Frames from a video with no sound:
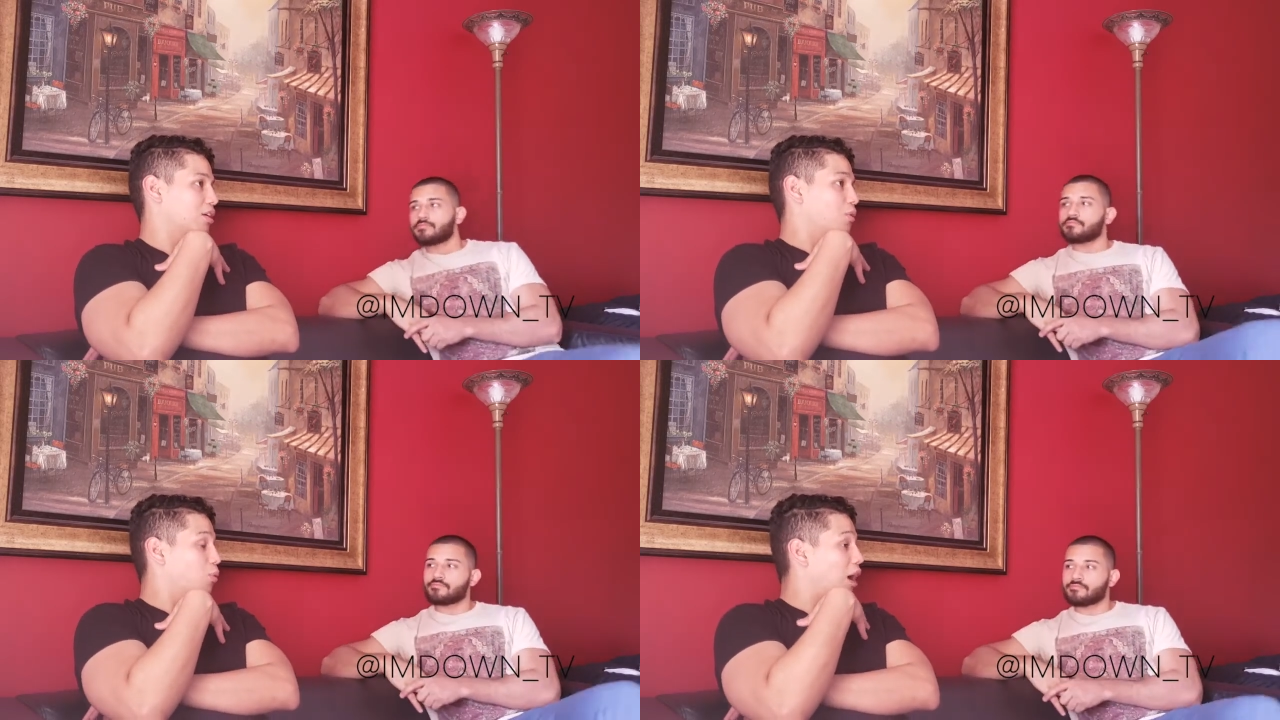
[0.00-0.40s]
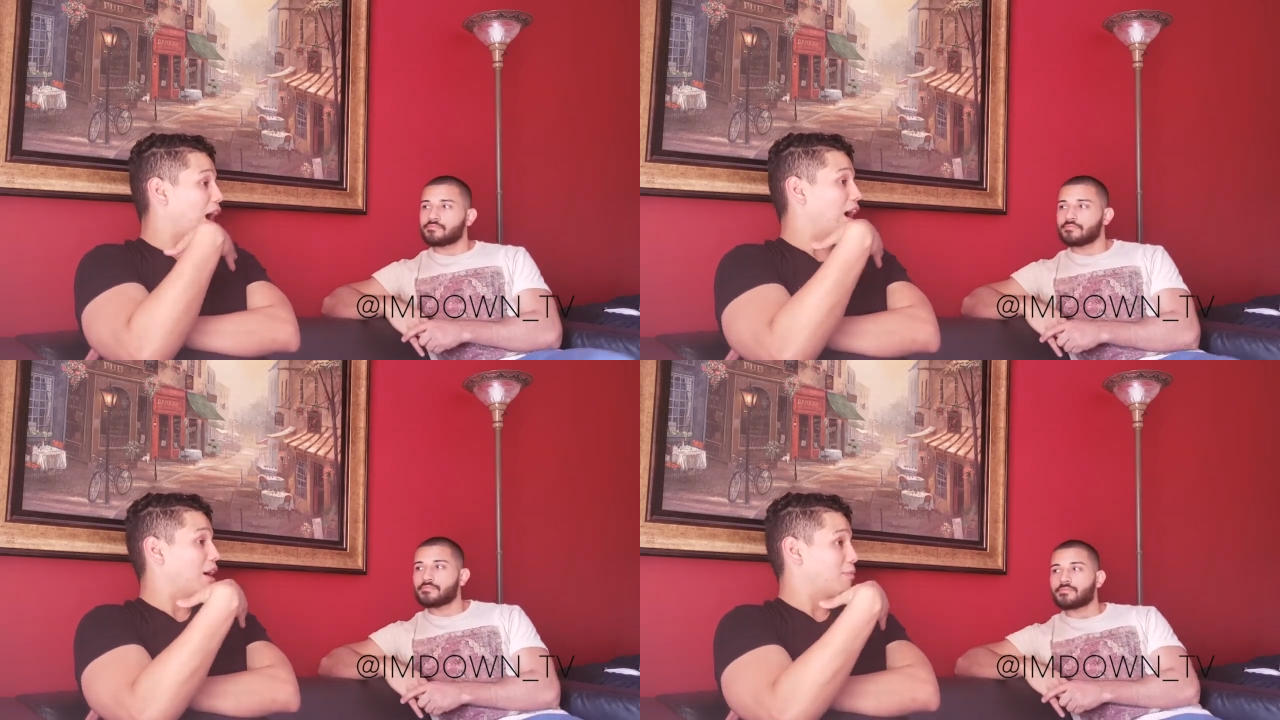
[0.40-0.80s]
Speaker 1: What
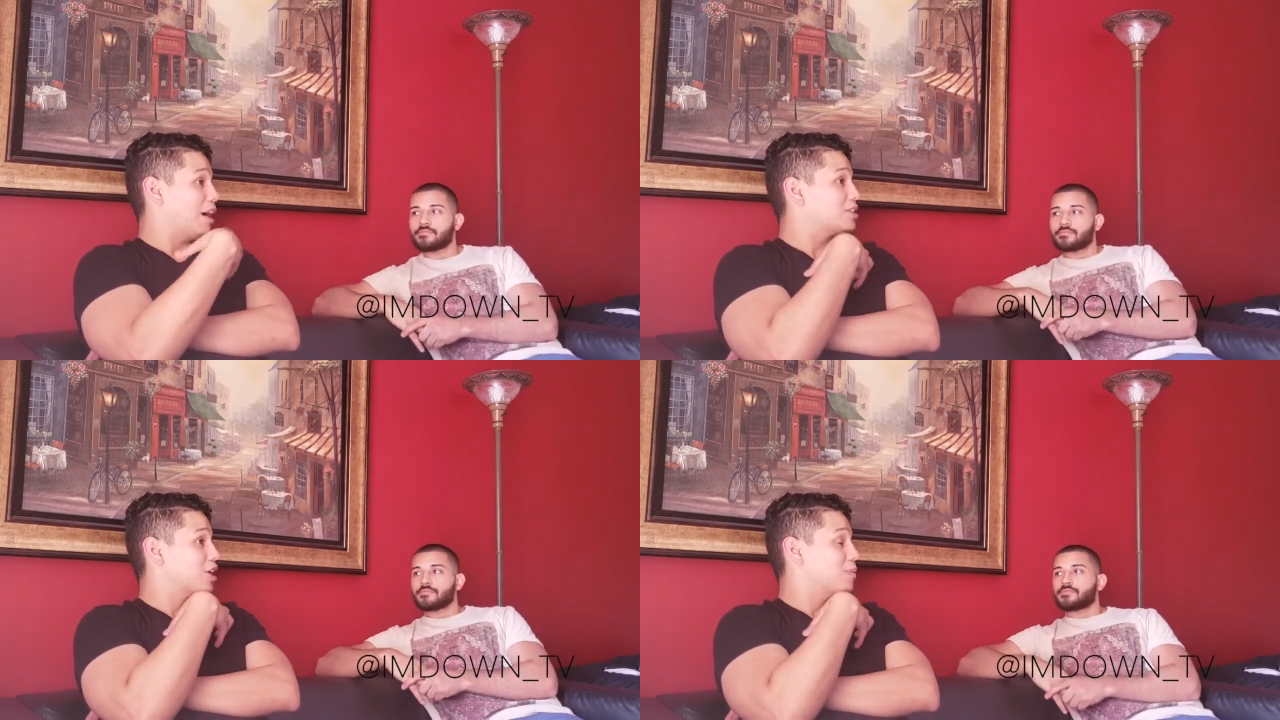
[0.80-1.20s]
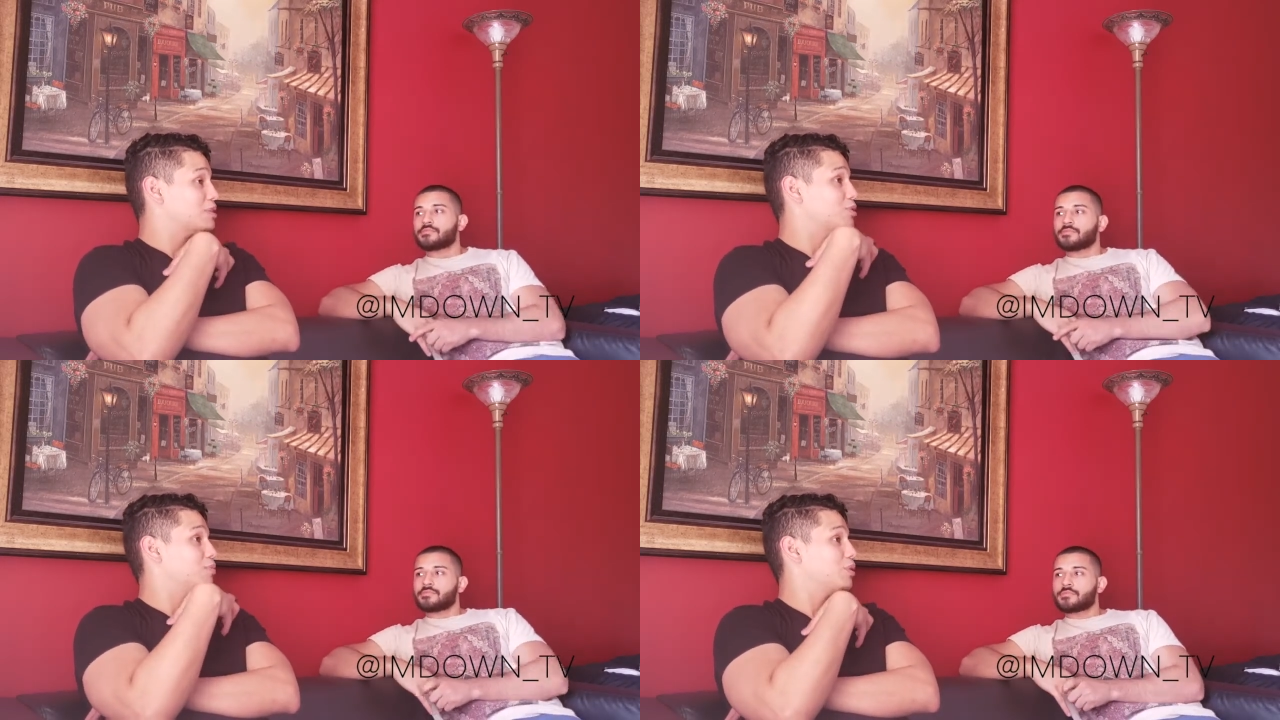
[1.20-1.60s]
my job
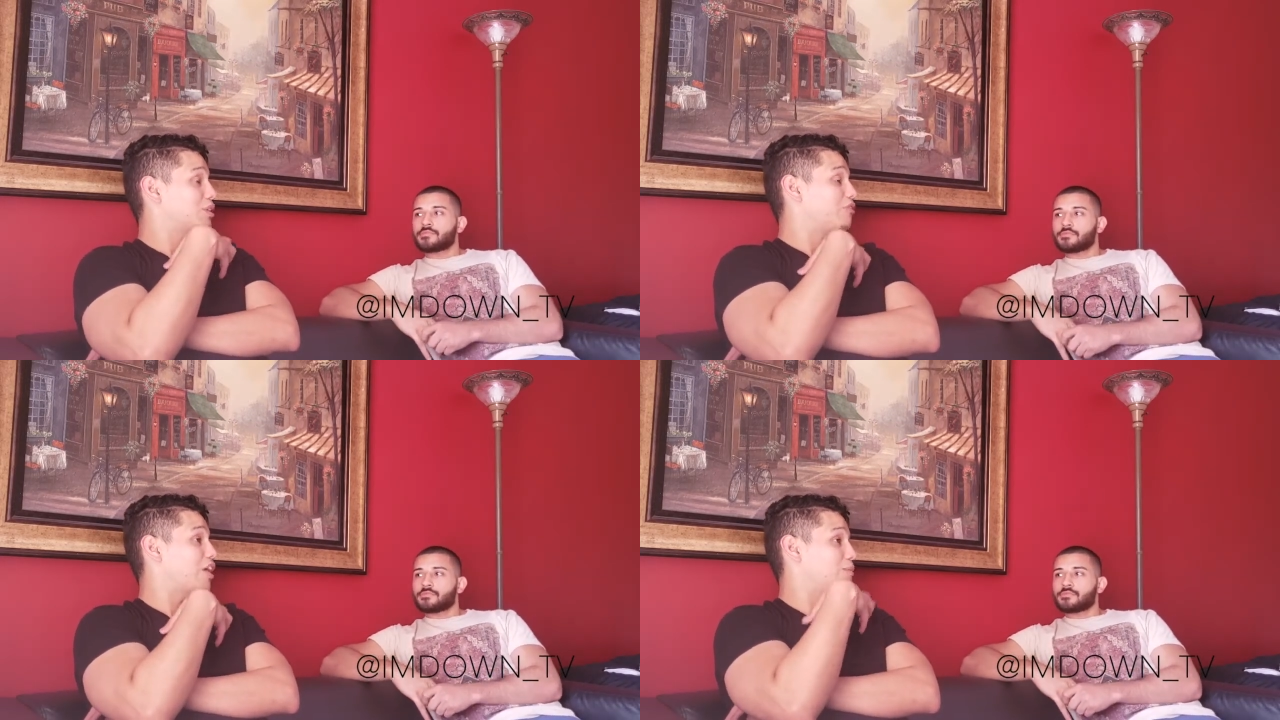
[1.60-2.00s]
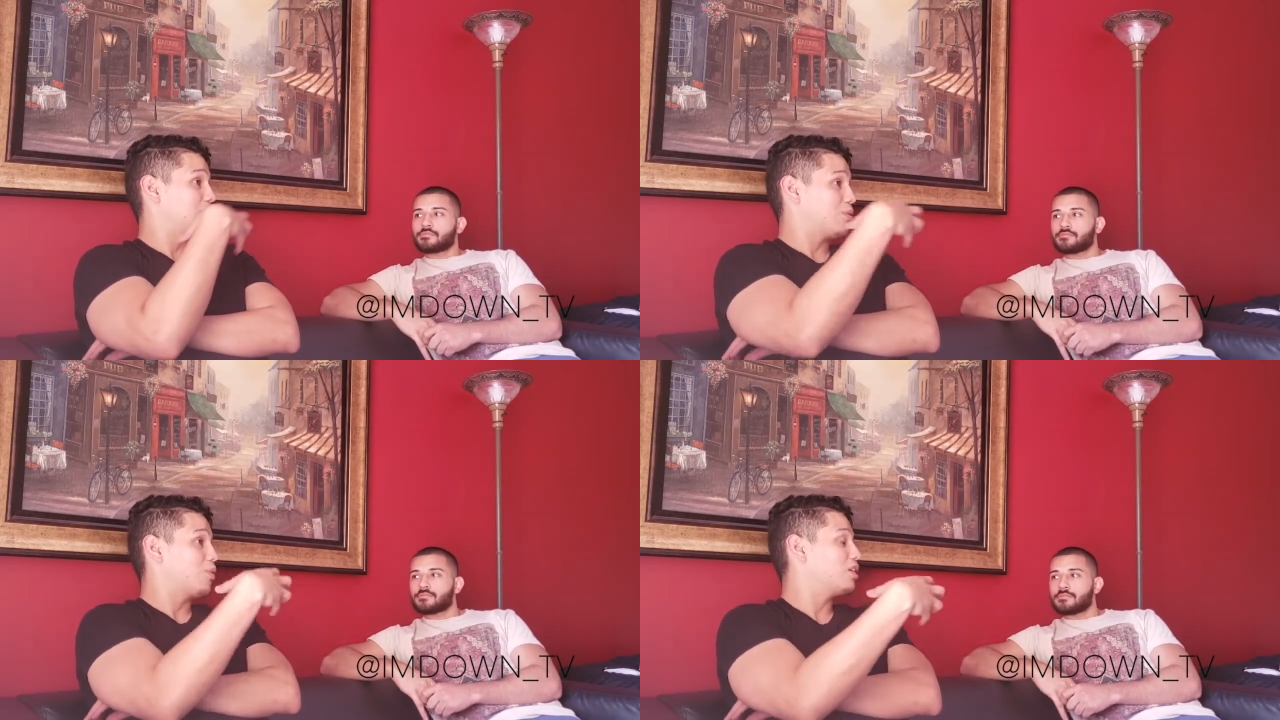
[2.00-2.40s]
is to build the family
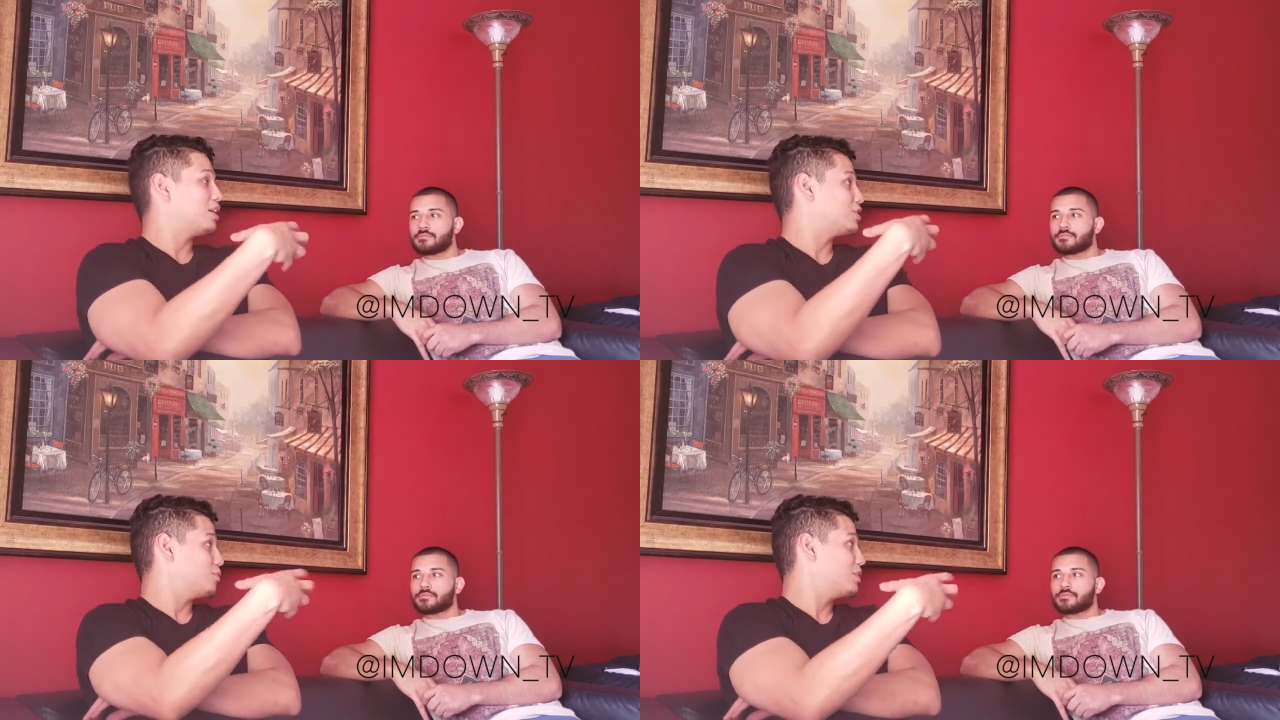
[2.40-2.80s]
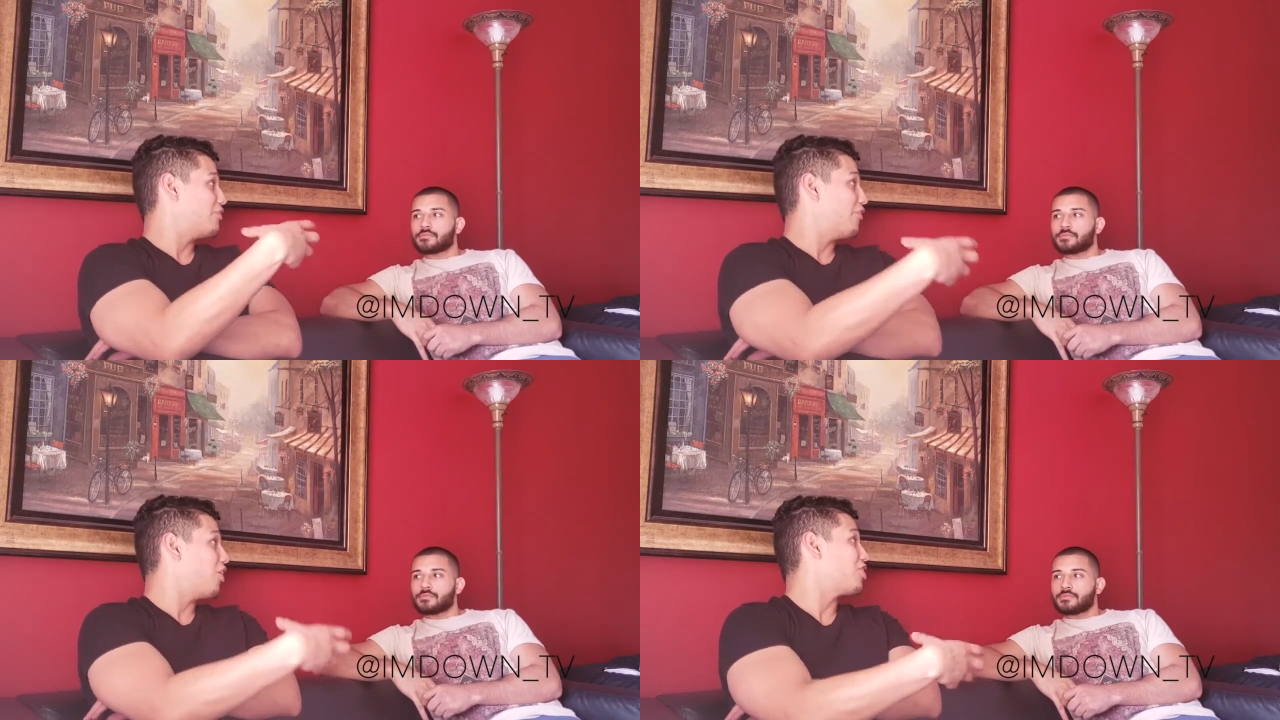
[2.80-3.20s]
the one day to be the
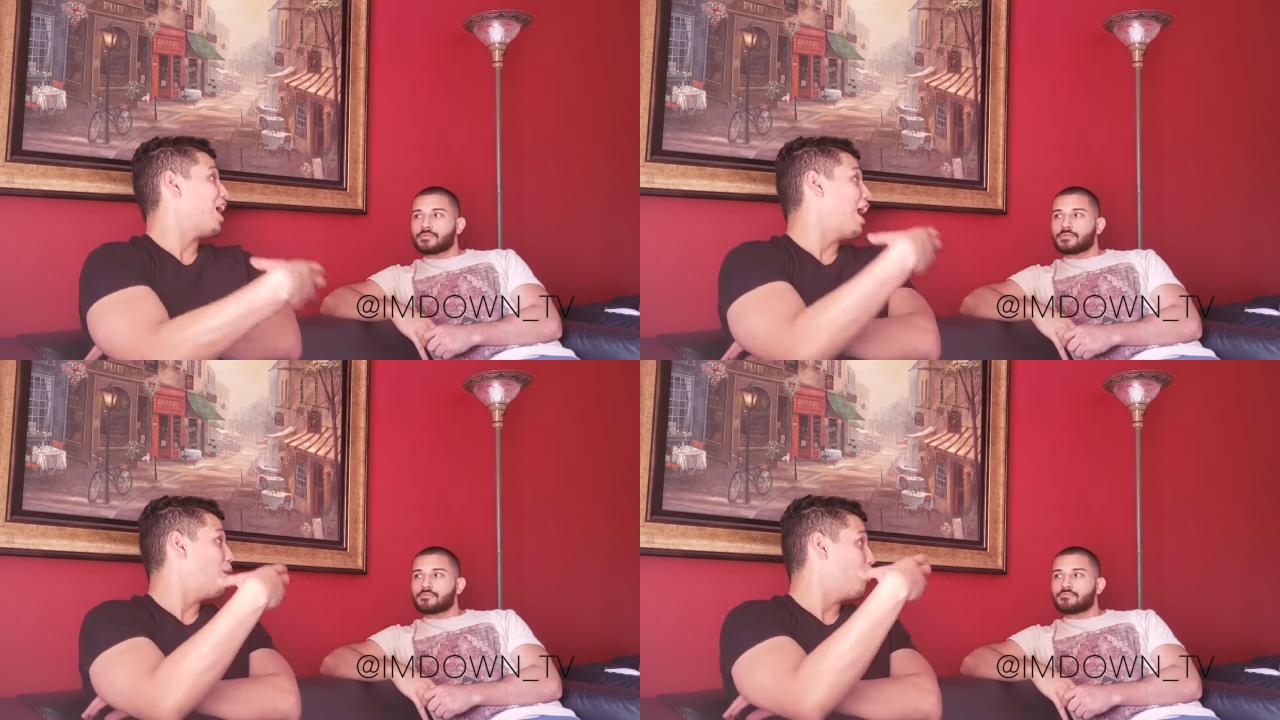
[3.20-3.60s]
father I